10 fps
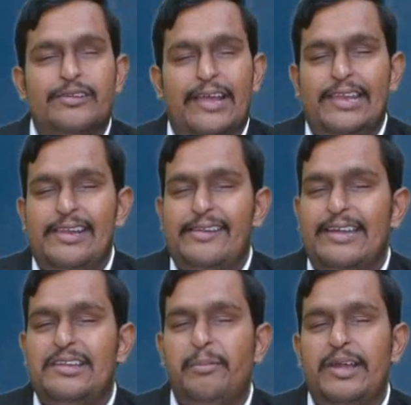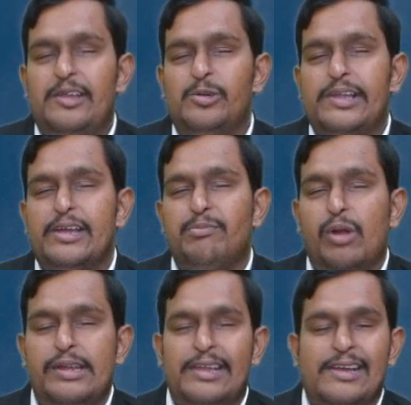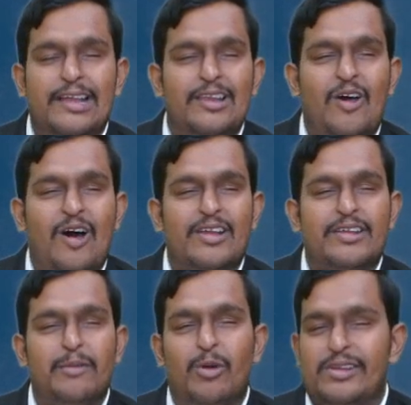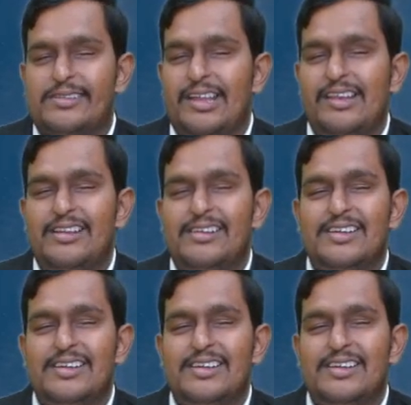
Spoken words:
any sentiment you take, political or emotional,